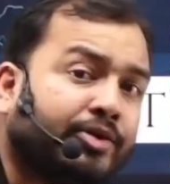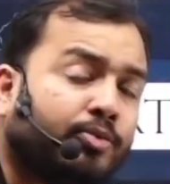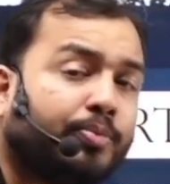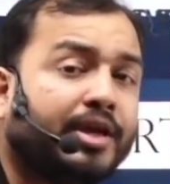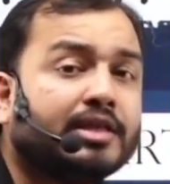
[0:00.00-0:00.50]

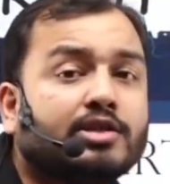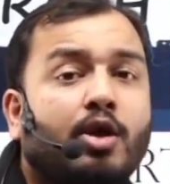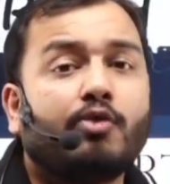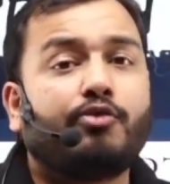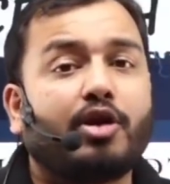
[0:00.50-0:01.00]
rupees
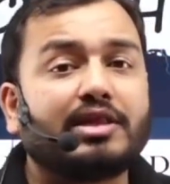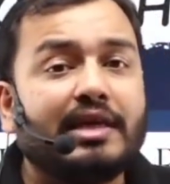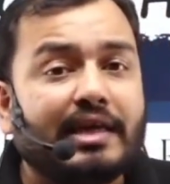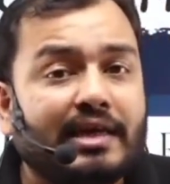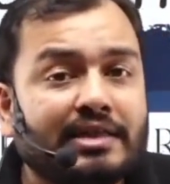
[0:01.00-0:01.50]
for the
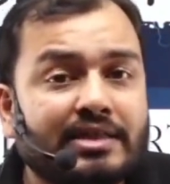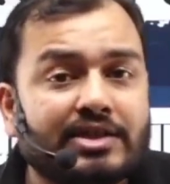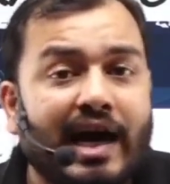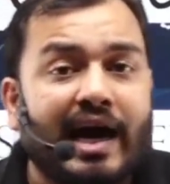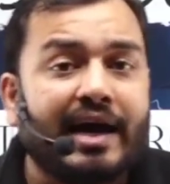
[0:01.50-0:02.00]

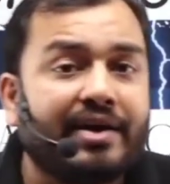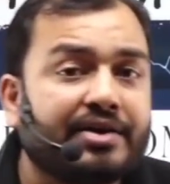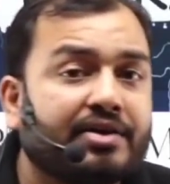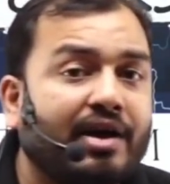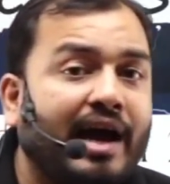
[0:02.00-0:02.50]
entire
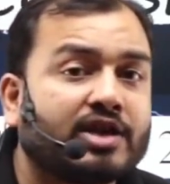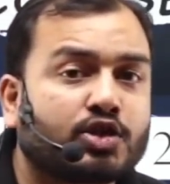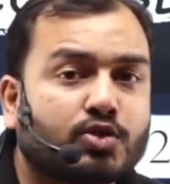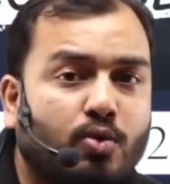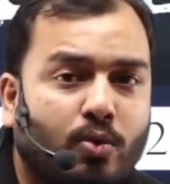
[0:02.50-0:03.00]

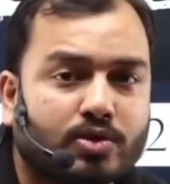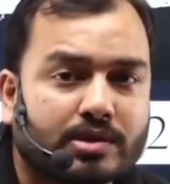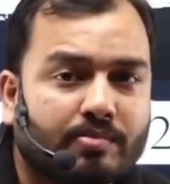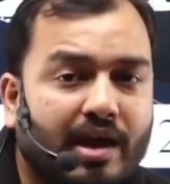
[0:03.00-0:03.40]
crash course,